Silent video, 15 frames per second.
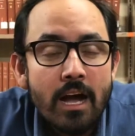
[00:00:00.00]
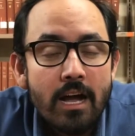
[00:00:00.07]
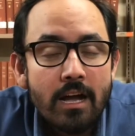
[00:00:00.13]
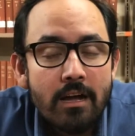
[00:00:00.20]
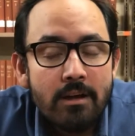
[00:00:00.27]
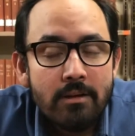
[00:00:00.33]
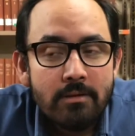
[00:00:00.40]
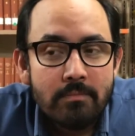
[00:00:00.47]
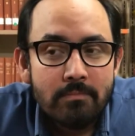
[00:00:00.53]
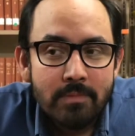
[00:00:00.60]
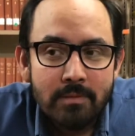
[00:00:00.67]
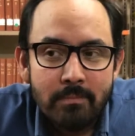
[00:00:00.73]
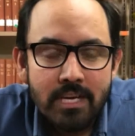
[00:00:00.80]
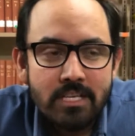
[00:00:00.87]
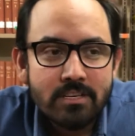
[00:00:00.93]

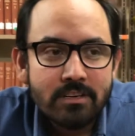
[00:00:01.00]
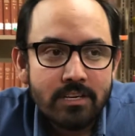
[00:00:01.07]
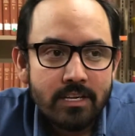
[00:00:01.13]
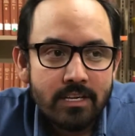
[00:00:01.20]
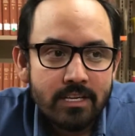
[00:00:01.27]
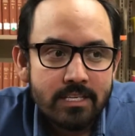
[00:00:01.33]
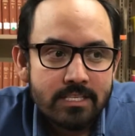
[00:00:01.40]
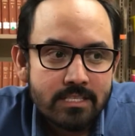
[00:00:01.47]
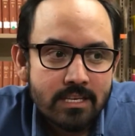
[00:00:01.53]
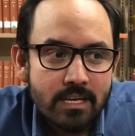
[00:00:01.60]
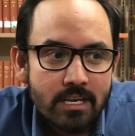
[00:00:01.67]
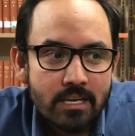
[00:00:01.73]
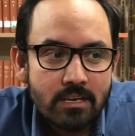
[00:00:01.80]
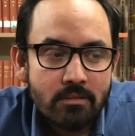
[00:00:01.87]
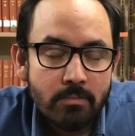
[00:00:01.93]
My major is
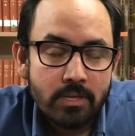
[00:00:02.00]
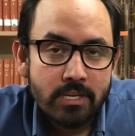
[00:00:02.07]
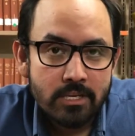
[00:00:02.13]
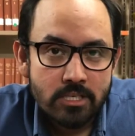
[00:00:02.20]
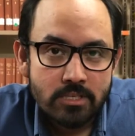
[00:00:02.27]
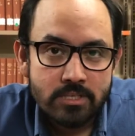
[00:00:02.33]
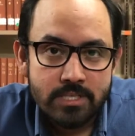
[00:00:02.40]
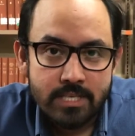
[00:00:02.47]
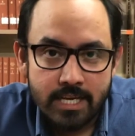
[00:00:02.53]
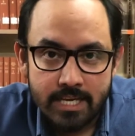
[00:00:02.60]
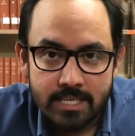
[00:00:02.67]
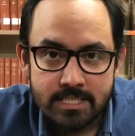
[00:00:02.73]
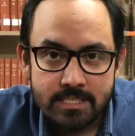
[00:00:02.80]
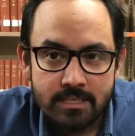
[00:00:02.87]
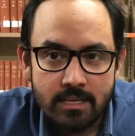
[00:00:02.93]
in communication
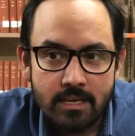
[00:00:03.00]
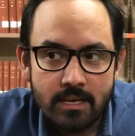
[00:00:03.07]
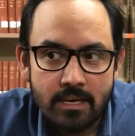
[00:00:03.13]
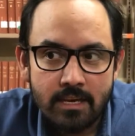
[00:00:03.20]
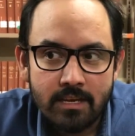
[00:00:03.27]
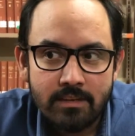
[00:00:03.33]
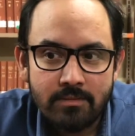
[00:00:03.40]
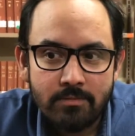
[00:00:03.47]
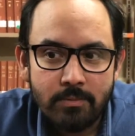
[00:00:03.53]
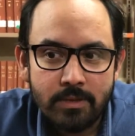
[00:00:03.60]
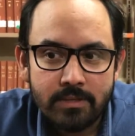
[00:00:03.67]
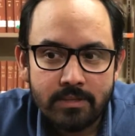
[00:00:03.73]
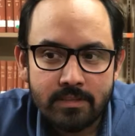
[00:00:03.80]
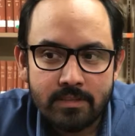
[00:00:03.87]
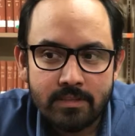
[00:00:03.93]
science, and
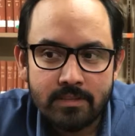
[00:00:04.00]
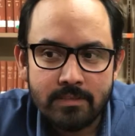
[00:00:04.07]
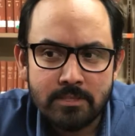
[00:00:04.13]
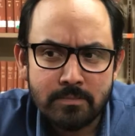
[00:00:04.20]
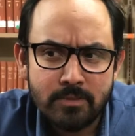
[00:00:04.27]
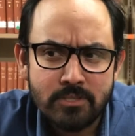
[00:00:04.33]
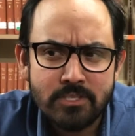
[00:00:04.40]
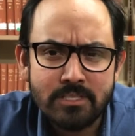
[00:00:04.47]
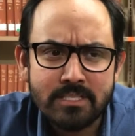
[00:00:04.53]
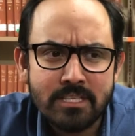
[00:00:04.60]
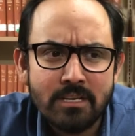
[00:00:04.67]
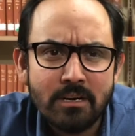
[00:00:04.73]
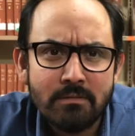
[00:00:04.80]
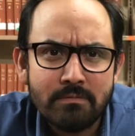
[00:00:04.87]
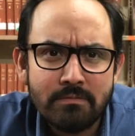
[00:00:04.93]
with the
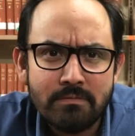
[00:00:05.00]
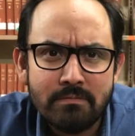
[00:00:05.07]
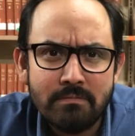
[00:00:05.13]
specialty of